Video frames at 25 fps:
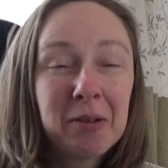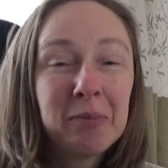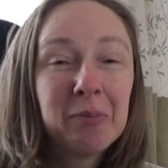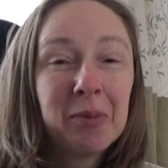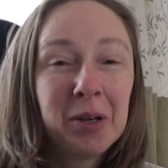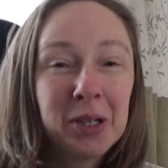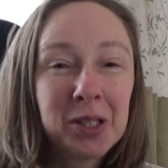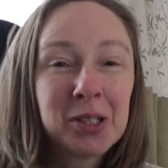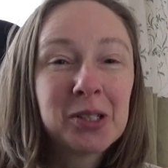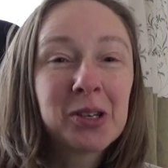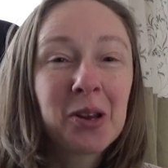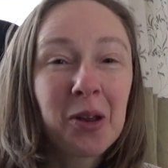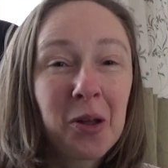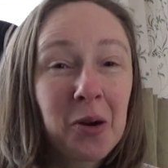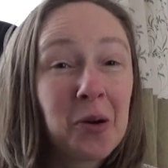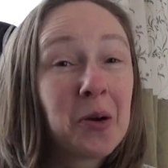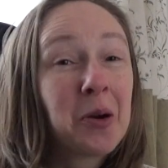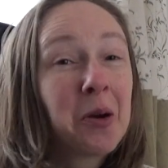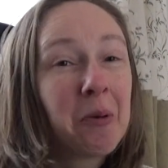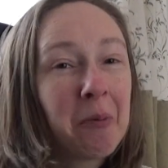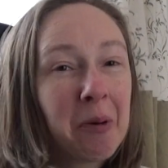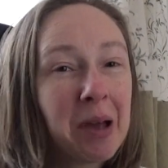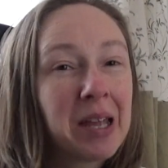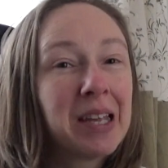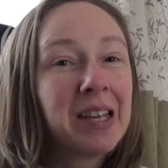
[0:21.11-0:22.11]
much
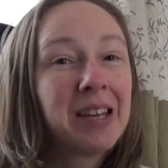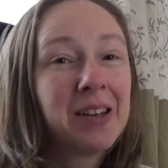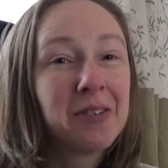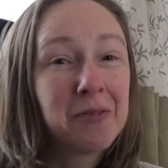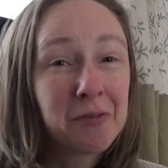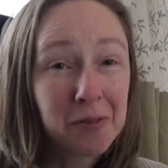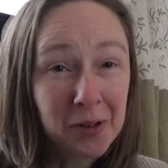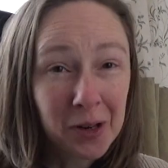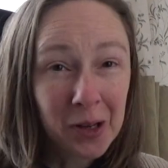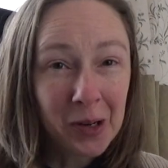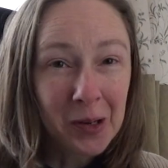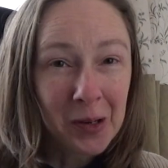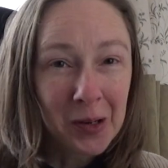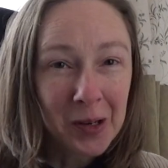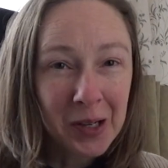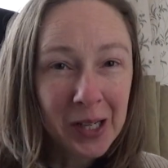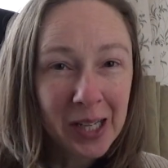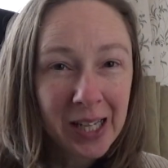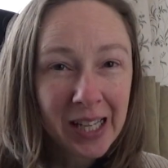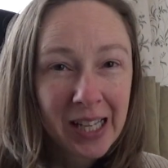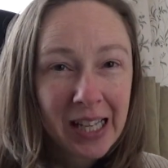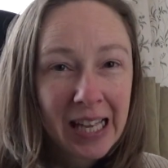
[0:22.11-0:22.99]
long-awaited vlog.